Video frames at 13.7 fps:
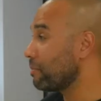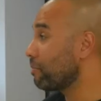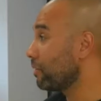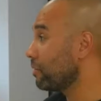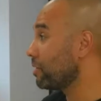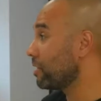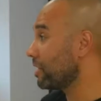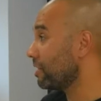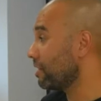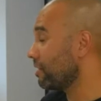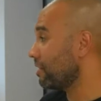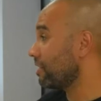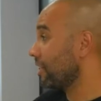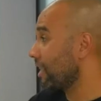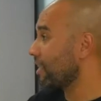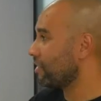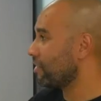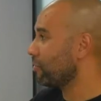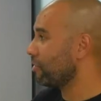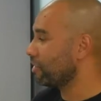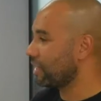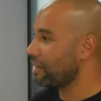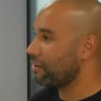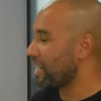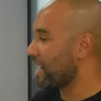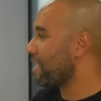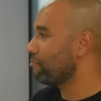who you sit next to all day, or
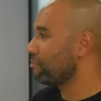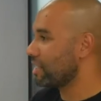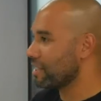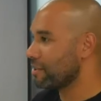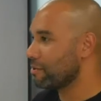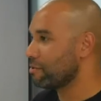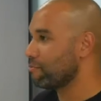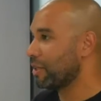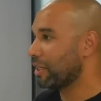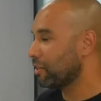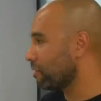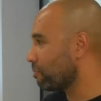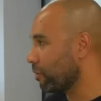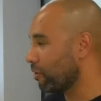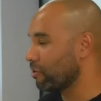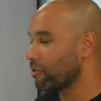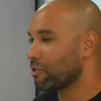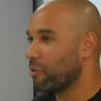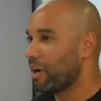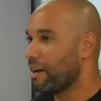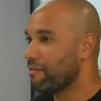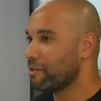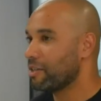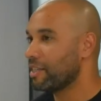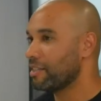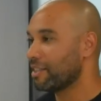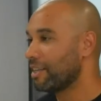the MD who's built the product or whatever
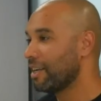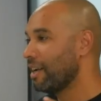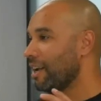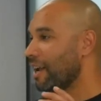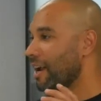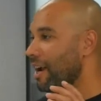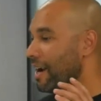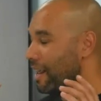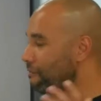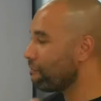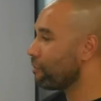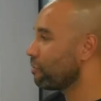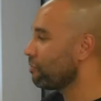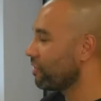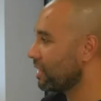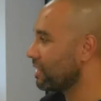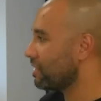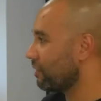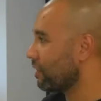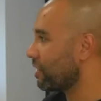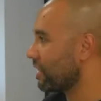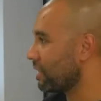it is, and everyone thinks that the thing's